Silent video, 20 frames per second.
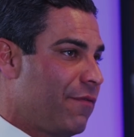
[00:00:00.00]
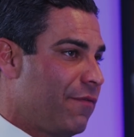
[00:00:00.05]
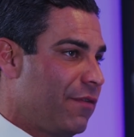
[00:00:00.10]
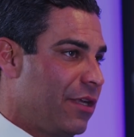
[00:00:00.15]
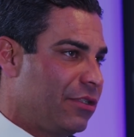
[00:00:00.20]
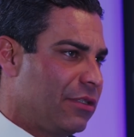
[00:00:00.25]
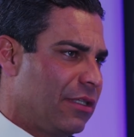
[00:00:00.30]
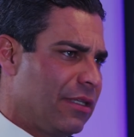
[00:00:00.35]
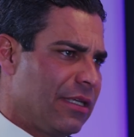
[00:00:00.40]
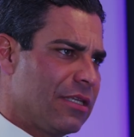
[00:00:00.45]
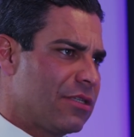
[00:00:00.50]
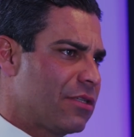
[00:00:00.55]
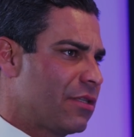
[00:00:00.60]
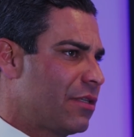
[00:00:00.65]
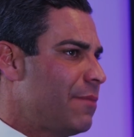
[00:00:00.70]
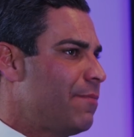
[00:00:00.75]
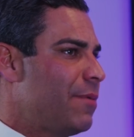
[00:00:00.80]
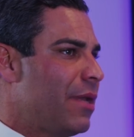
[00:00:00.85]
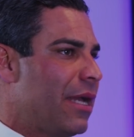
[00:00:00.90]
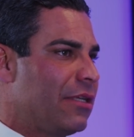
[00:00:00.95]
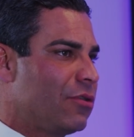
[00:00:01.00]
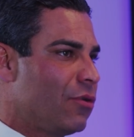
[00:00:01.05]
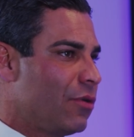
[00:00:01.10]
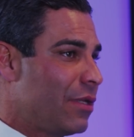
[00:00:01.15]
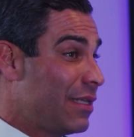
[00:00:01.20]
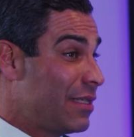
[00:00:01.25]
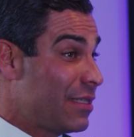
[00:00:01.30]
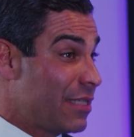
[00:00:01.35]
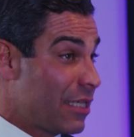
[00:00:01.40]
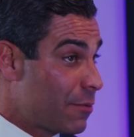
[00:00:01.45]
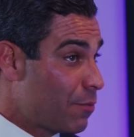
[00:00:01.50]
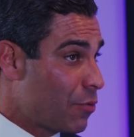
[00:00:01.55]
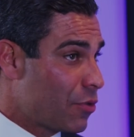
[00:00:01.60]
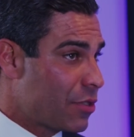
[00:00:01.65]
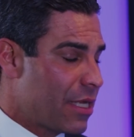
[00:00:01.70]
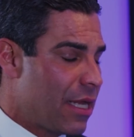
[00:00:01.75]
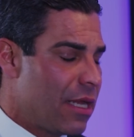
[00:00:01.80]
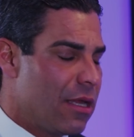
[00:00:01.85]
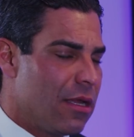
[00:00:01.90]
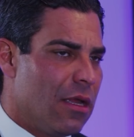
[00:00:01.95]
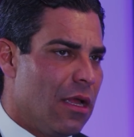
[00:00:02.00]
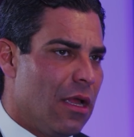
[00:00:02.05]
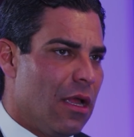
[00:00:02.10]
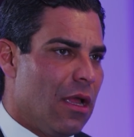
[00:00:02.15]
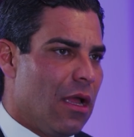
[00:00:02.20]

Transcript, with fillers: inflation. I think it's C P I is only at six percent.